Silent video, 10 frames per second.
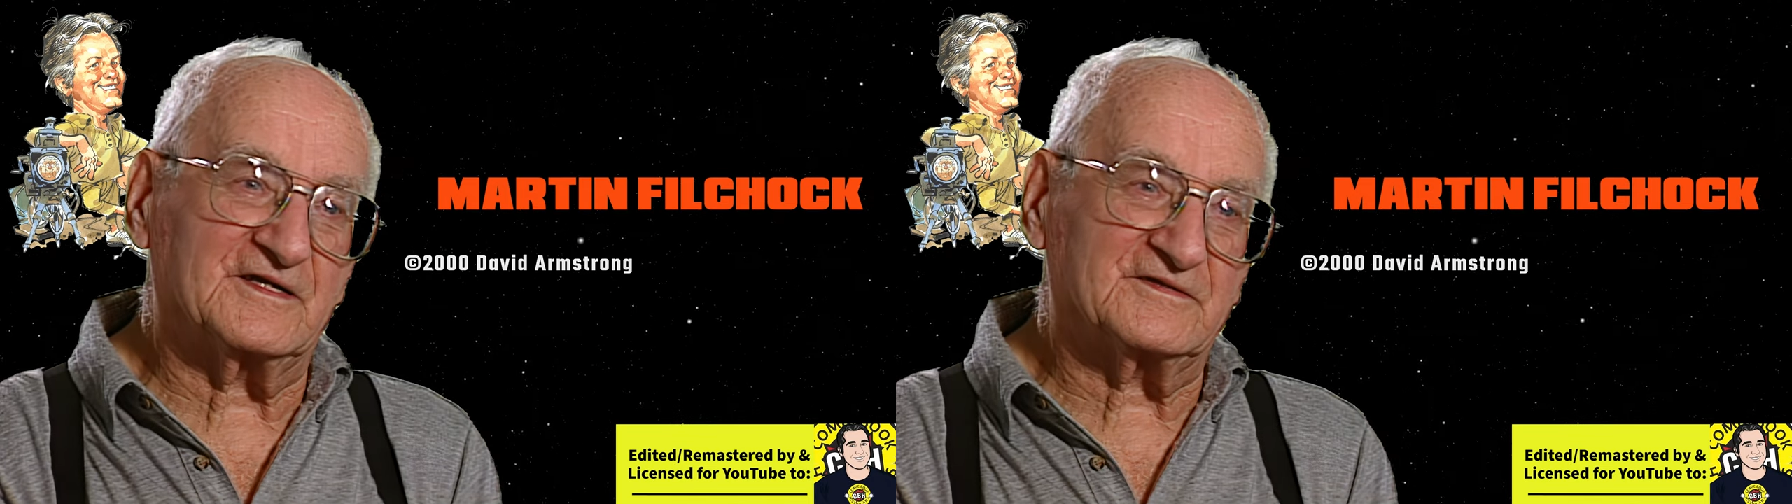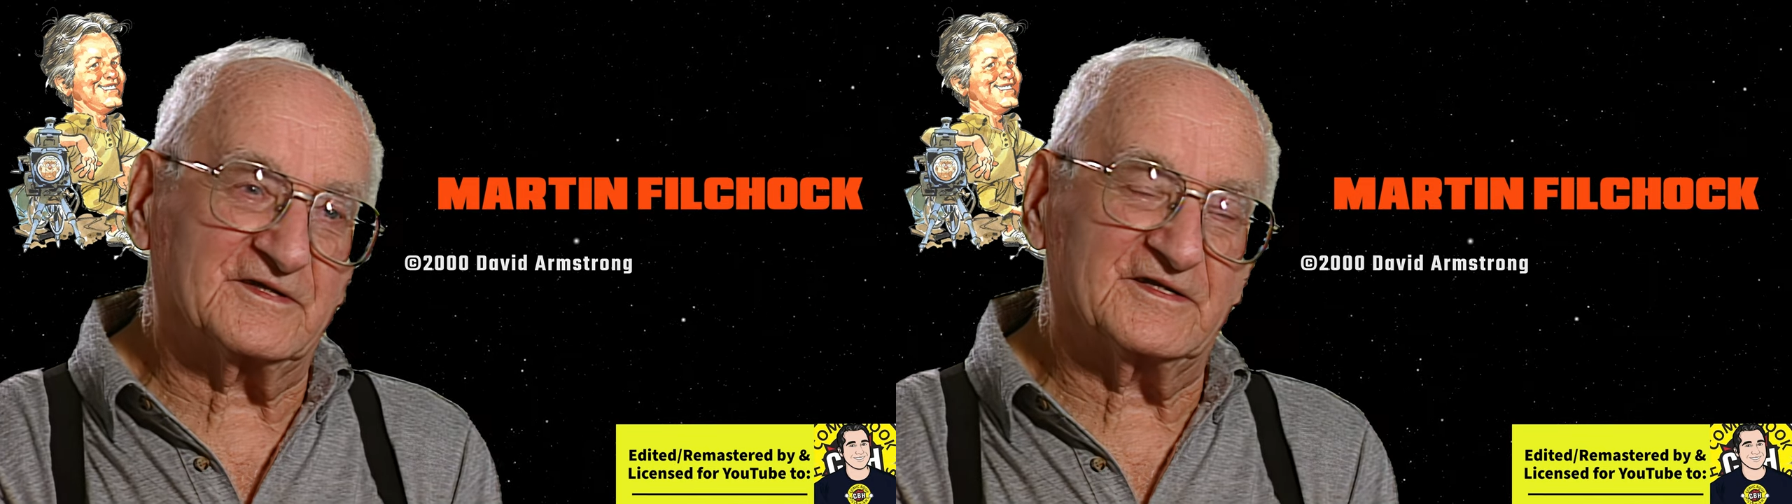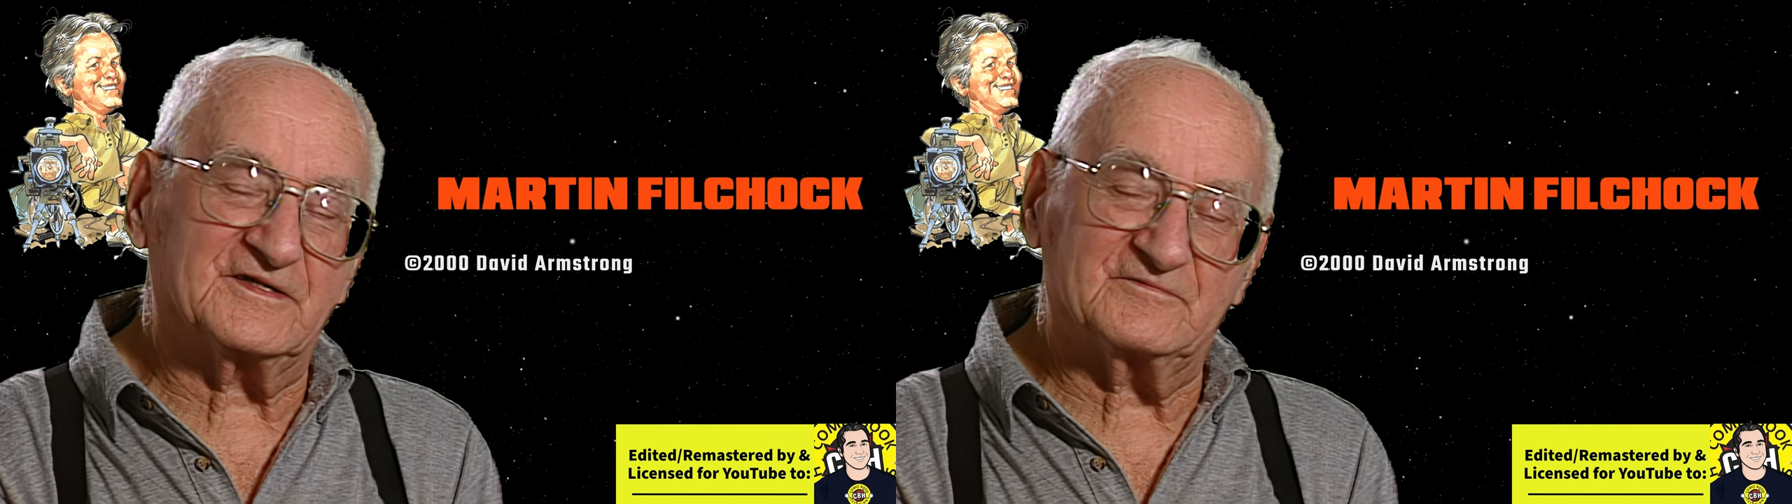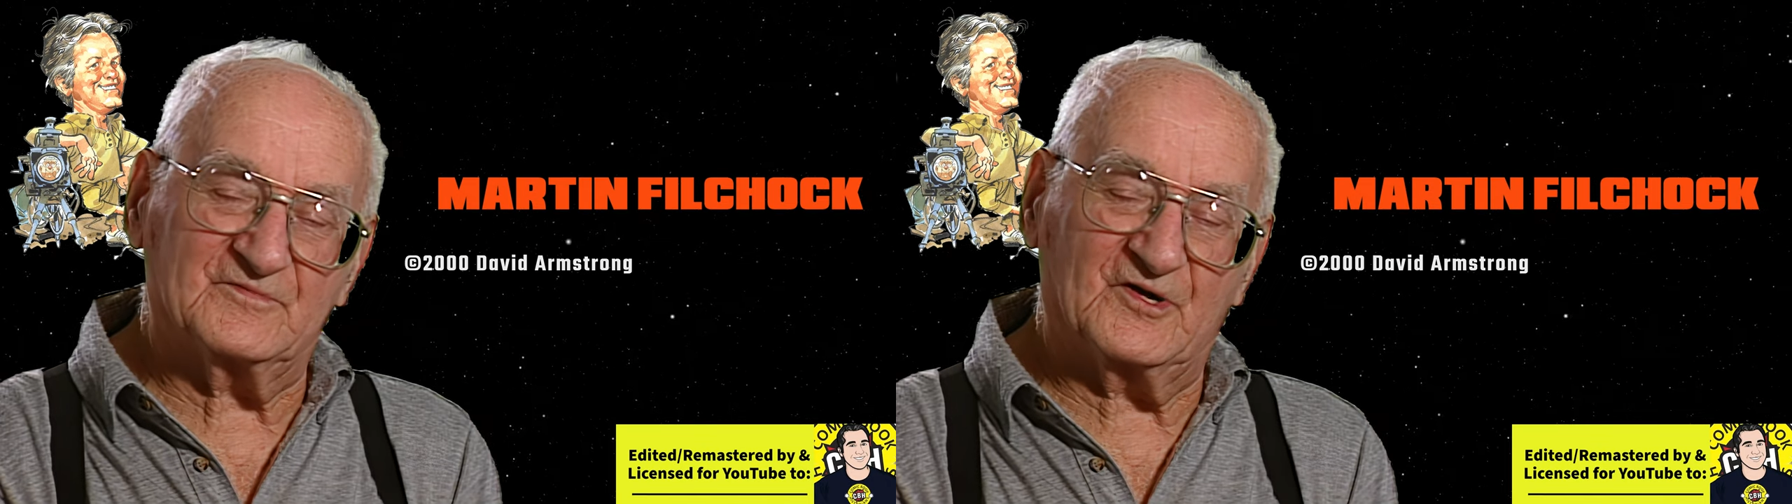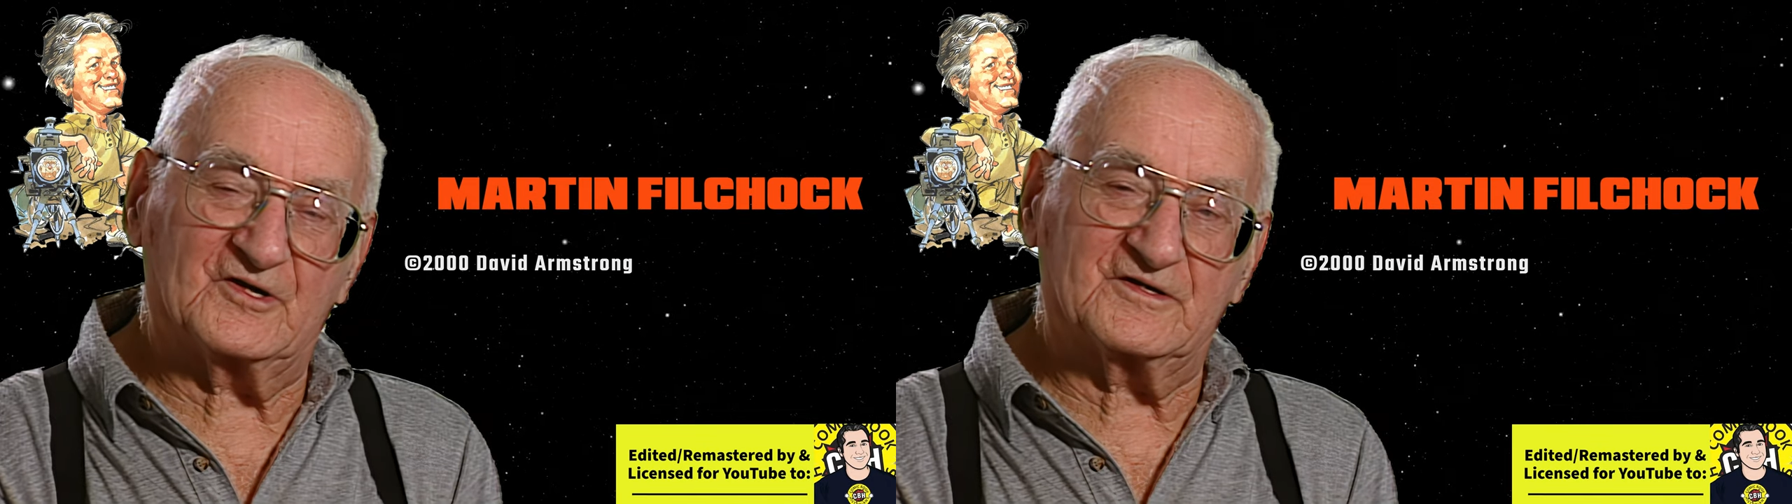they said that
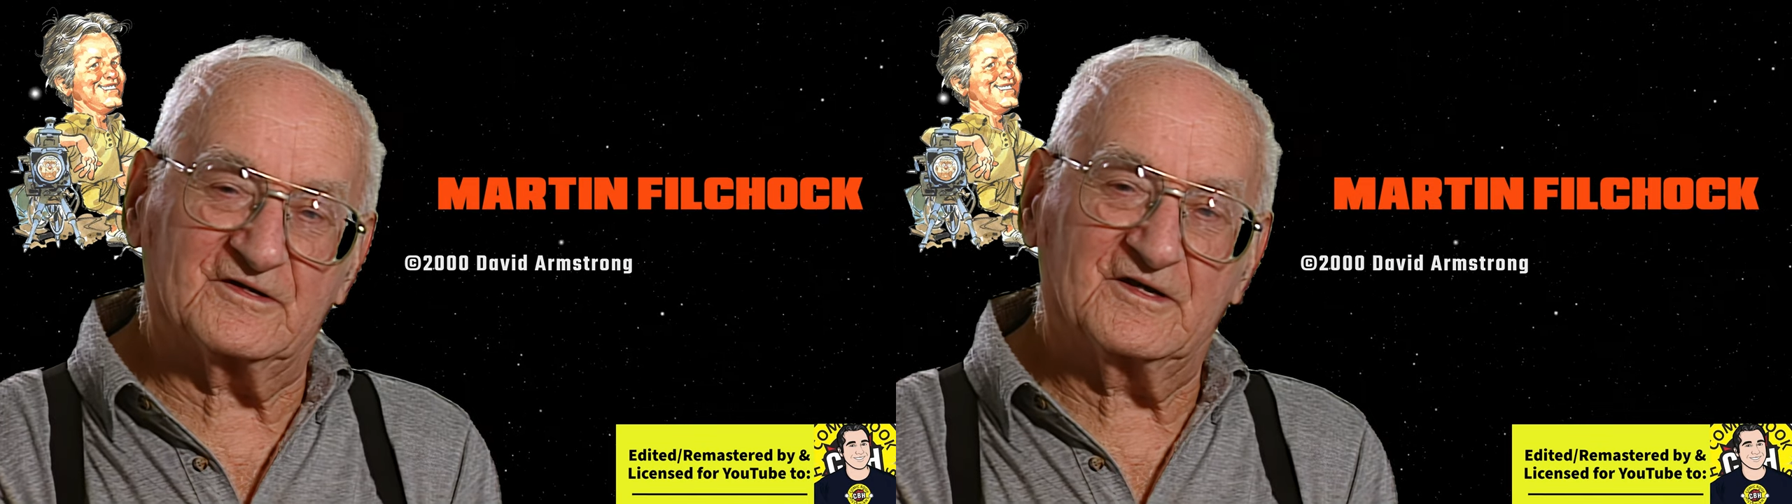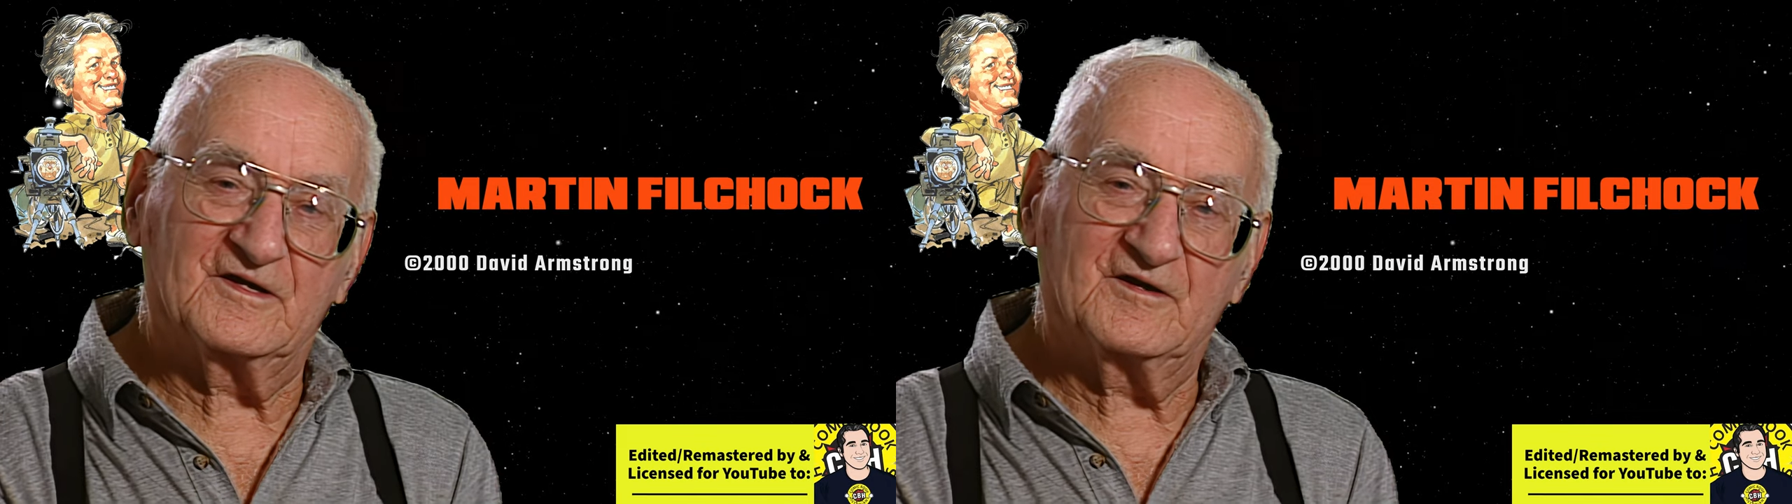Martin